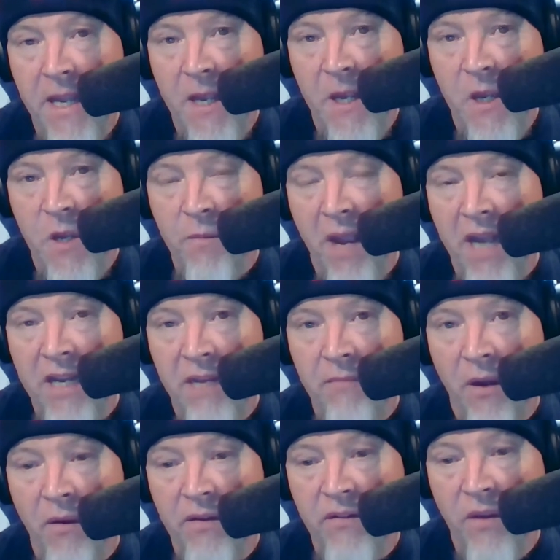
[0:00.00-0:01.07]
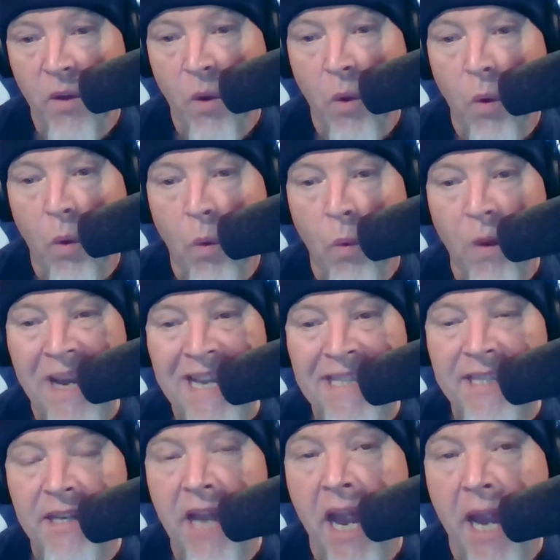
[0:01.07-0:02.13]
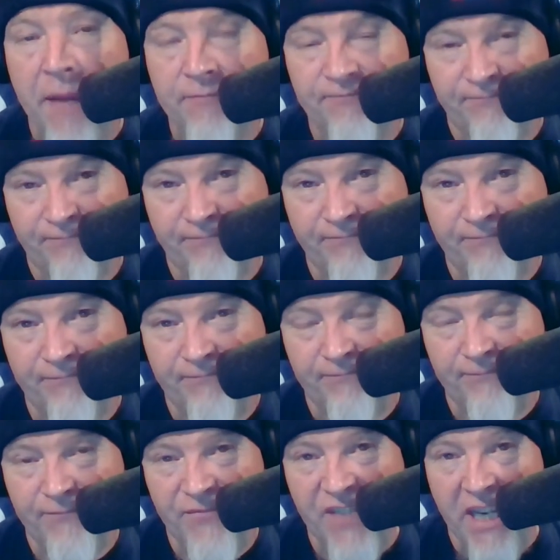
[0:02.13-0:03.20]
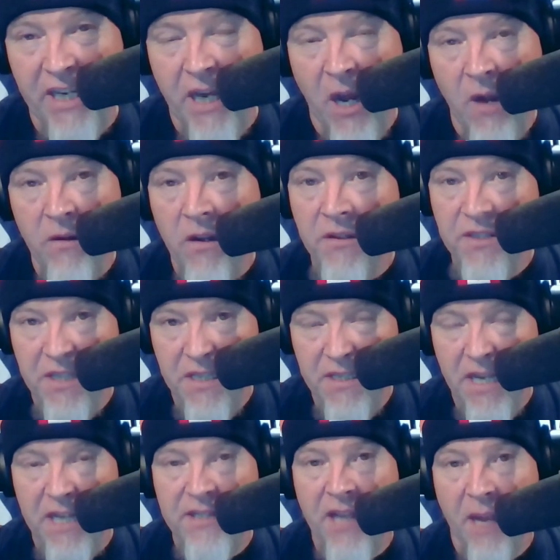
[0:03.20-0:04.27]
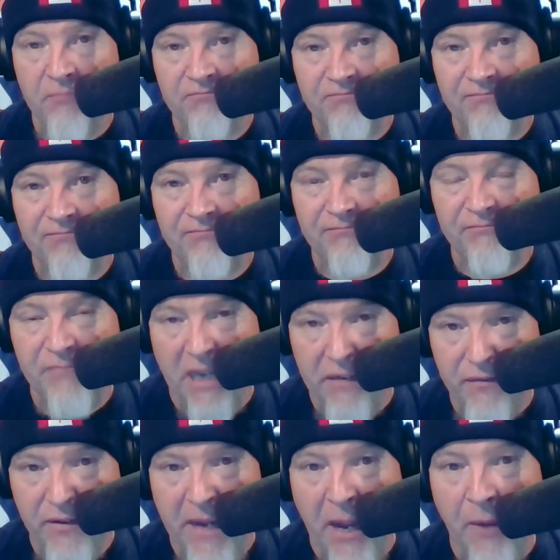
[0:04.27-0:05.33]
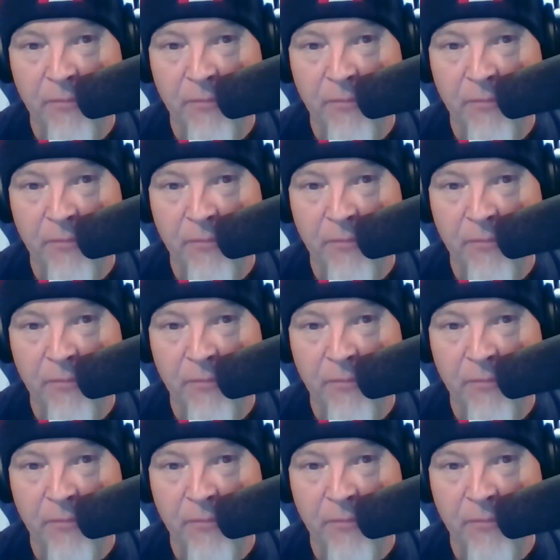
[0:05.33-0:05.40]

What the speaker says: humanity and merit wins the day. Take care, and I'll see you next time. Bye for now.